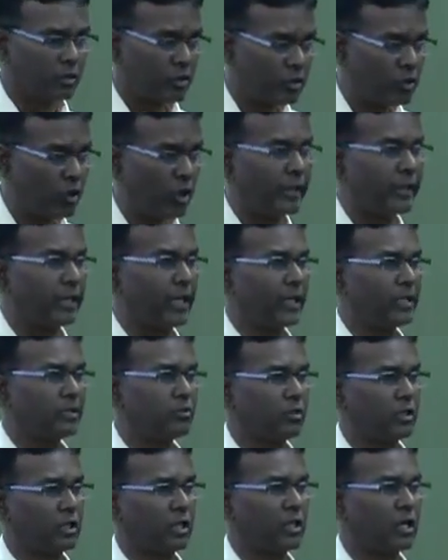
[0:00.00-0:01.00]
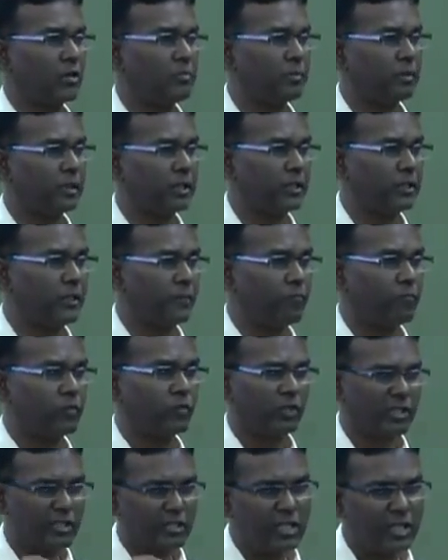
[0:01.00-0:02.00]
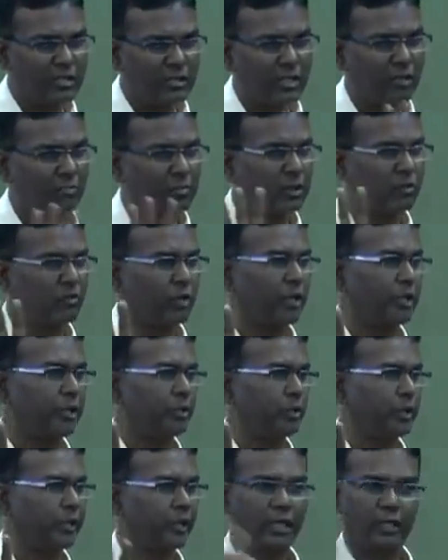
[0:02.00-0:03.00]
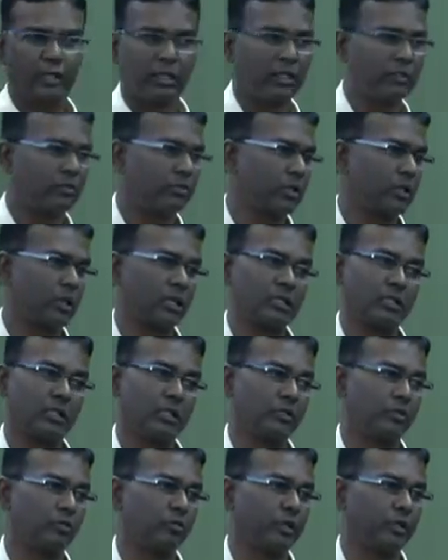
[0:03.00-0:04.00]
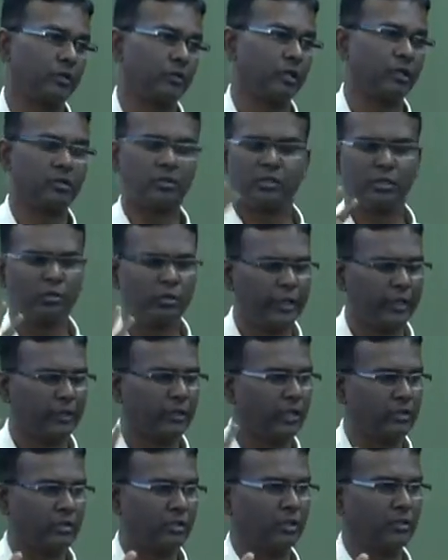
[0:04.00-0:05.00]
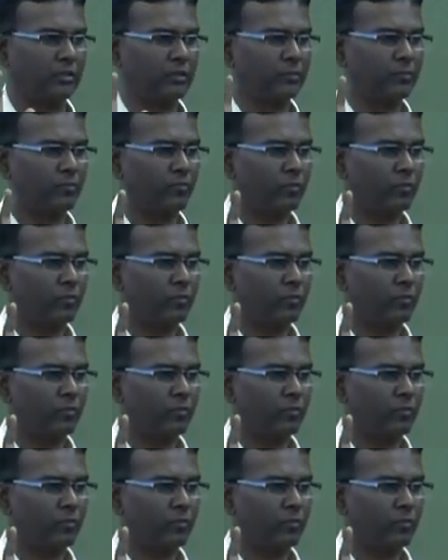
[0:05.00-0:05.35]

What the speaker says: join hands with a company which does something very unique, and that's what Tasli is doing. It's unique, that's it.